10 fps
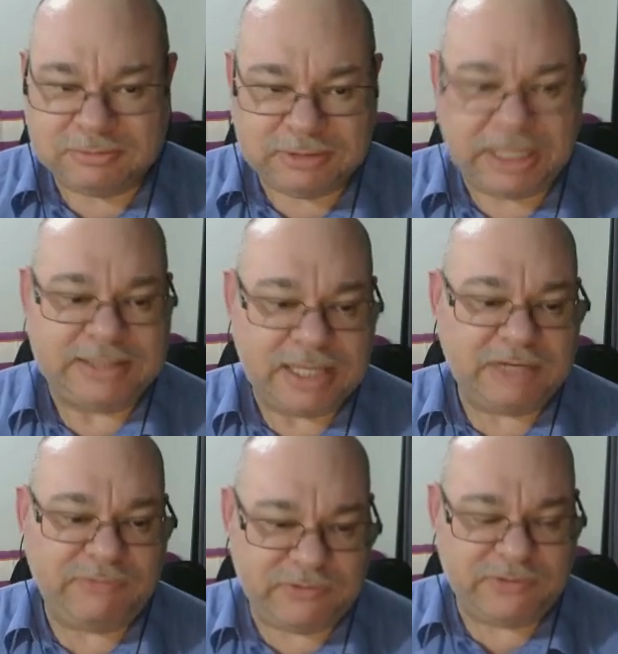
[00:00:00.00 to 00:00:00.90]

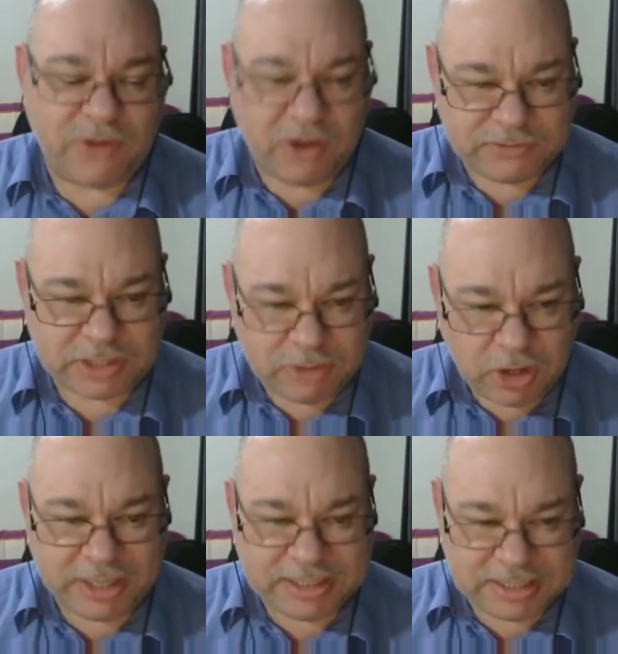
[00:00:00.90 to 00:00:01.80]
to 55, so
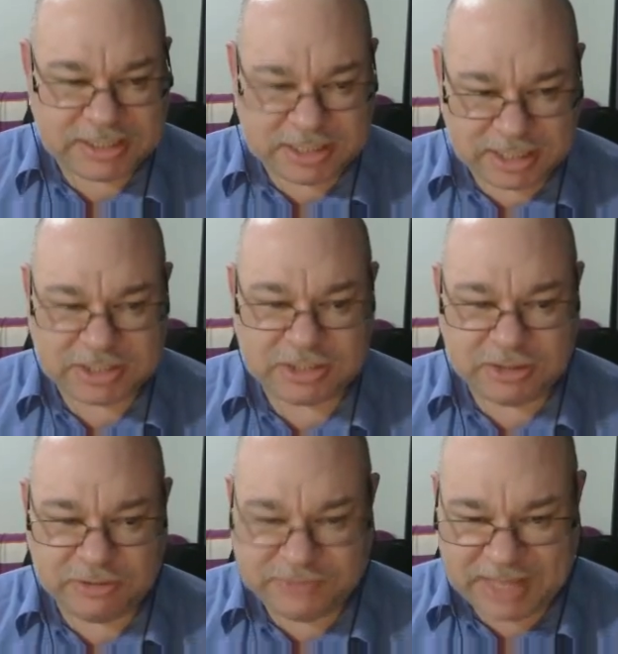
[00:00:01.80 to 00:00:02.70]
9d6
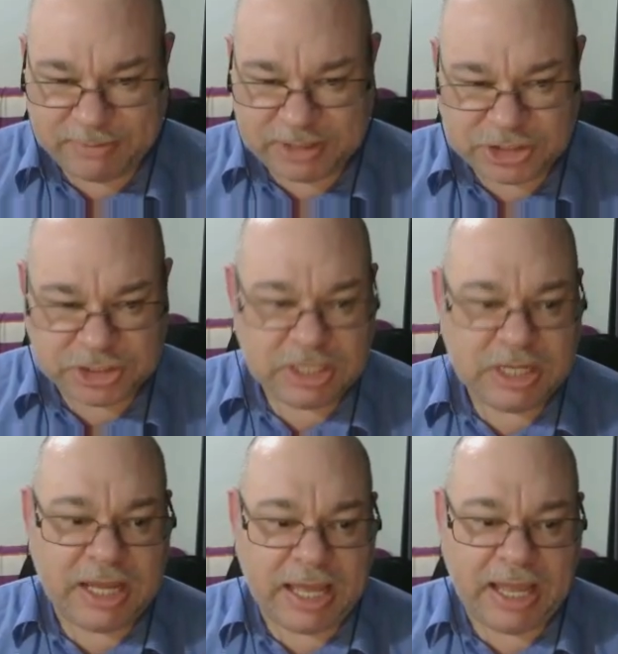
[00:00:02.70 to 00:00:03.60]
of damage.
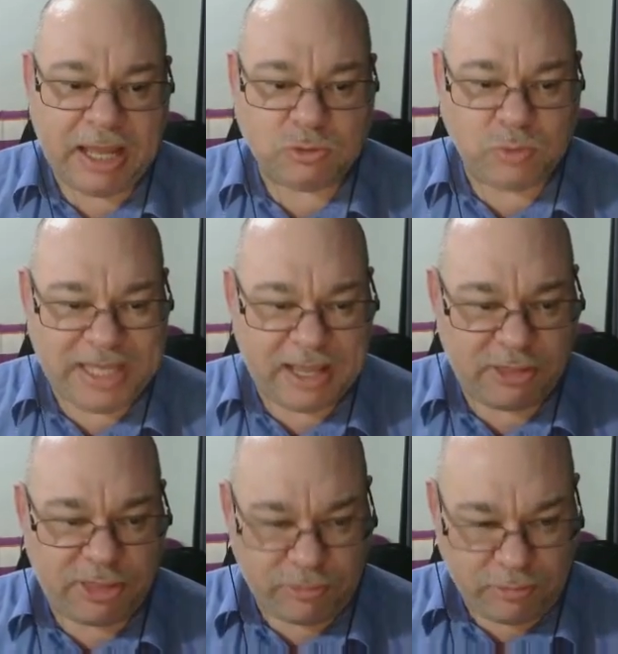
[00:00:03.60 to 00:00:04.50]
And we get
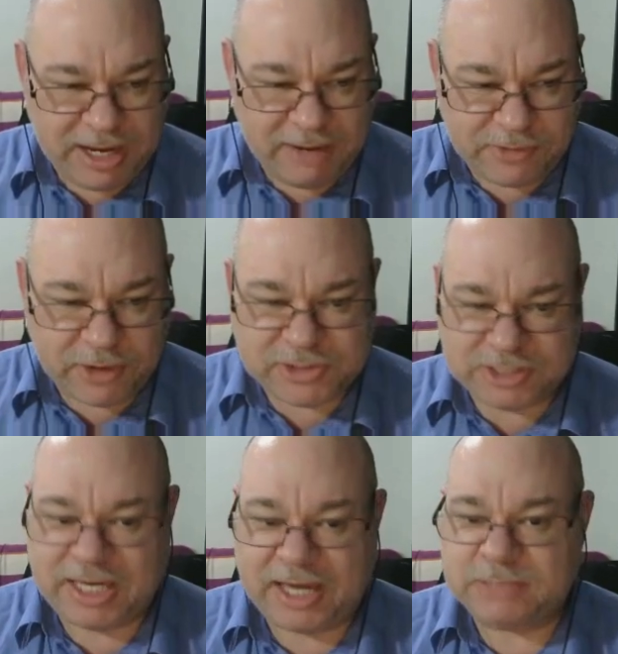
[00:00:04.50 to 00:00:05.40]
3 of those
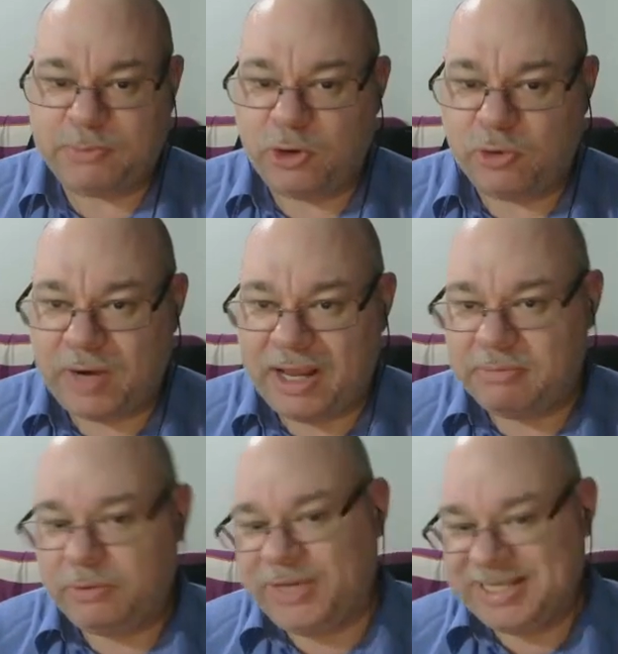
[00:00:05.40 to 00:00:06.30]
attacks per round,
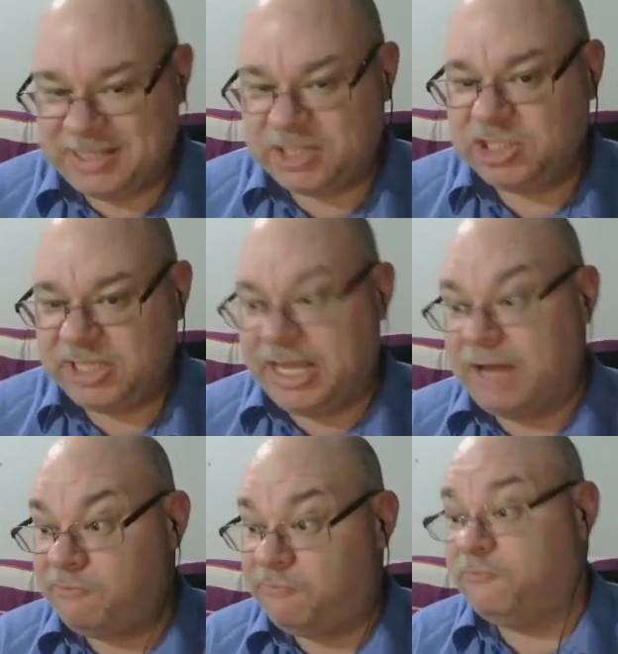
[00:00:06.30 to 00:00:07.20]
but we essentially
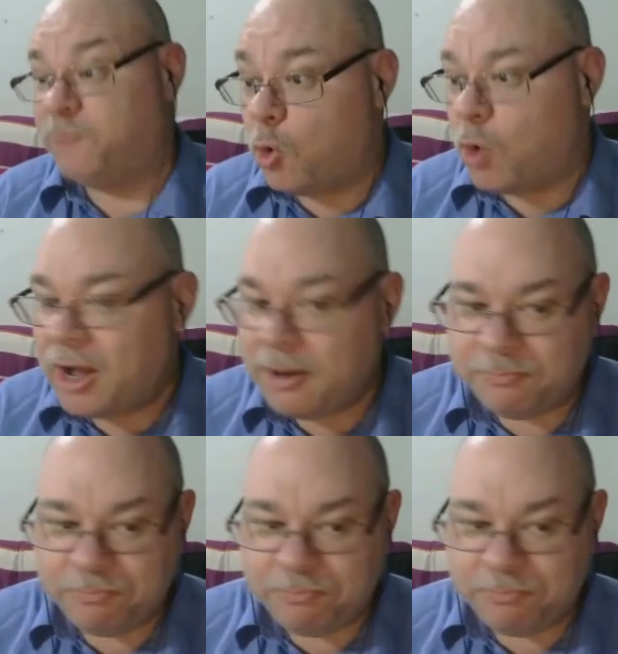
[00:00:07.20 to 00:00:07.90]
get 4.